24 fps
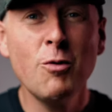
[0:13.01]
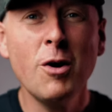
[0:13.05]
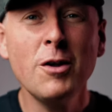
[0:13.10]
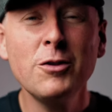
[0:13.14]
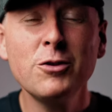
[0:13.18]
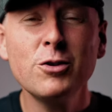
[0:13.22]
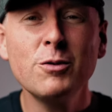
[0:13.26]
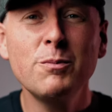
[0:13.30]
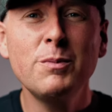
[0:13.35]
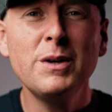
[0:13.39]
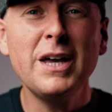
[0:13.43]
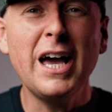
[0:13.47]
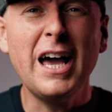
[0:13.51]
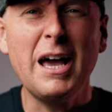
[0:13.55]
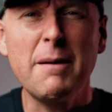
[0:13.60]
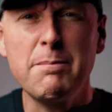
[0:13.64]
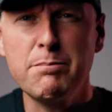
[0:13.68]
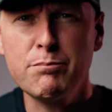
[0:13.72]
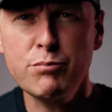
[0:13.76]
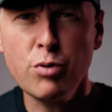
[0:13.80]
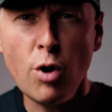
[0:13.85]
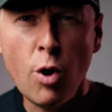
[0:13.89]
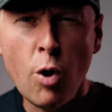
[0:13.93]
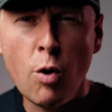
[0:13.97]
want to be a
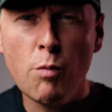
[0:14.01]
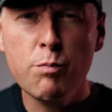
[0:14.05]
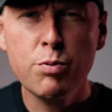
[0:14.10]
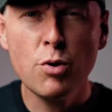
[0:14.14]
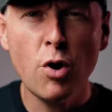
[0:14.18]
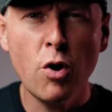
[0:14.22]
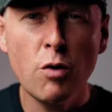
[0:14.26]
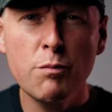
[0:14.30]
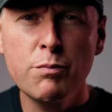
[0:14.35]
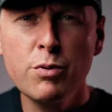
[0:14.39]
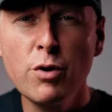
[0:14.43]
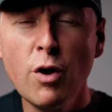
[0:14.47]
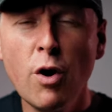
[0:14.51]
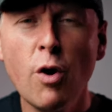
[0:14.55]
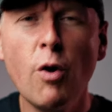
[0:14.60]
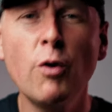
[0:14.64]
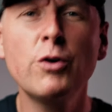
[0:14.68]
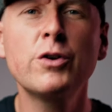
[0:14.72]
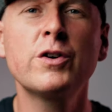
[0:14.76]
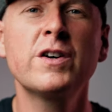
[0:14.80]
pro,